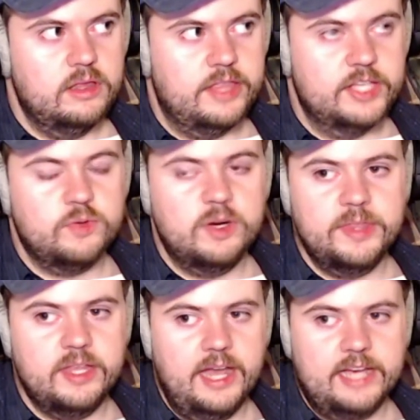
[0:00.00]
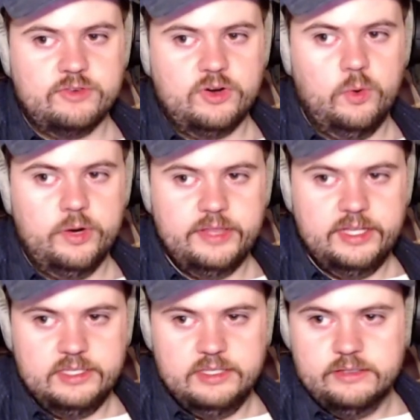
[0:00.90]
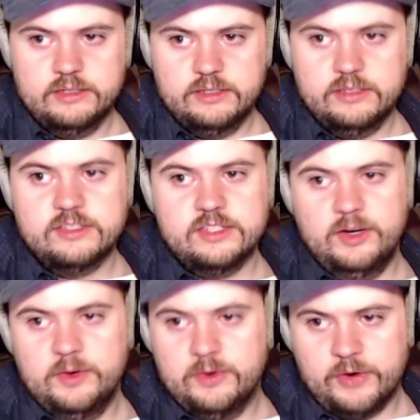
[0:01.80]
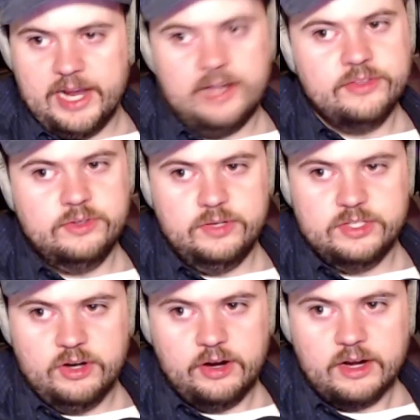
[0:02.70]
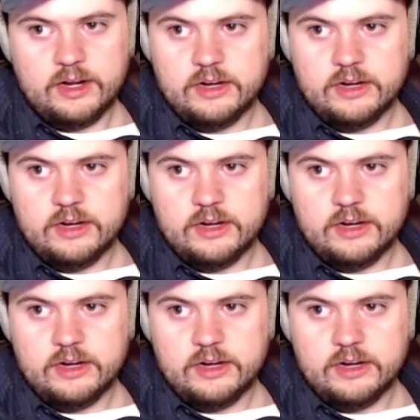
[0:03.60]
this would have been the next recording they did. So crack out the new guitar.